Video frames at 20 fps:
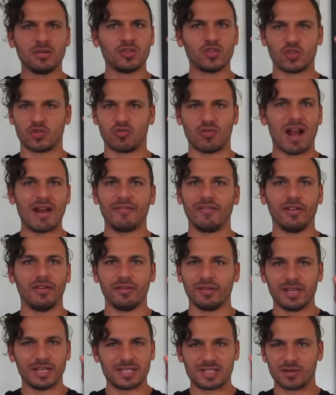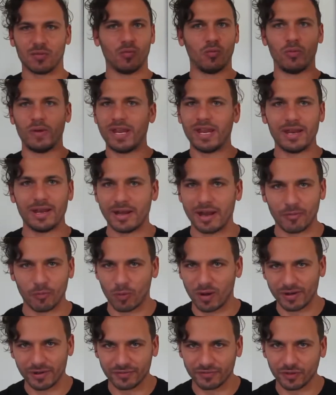travel this weird and
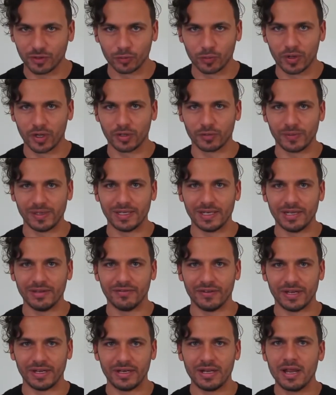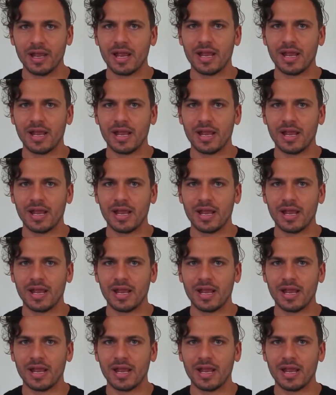wonderful world we live in.